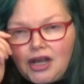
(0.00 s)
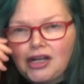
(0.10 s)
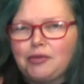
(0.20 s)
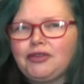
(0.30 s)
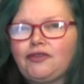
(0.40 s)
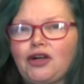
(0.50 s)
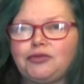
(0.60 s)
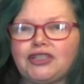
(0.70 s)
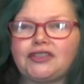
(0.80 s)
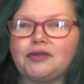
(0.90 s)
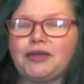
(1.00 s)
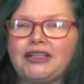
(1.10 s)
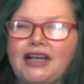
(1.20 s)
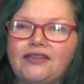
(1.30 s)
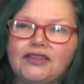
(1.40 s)
a couple of objects that
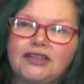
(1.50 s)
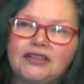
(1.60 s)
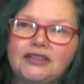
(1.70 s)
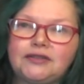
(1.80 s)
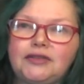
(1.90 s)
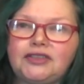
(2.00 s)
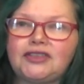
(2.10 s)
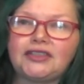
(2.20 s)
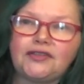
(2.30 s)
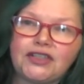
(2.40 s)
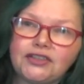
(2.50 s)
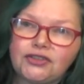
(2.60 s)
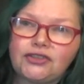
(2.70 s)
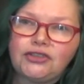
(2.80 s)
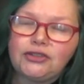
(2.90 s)
might have a
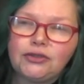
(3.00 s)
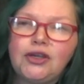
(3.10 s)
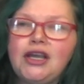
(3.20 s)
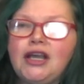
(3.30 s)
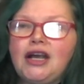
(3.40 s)
significance to you,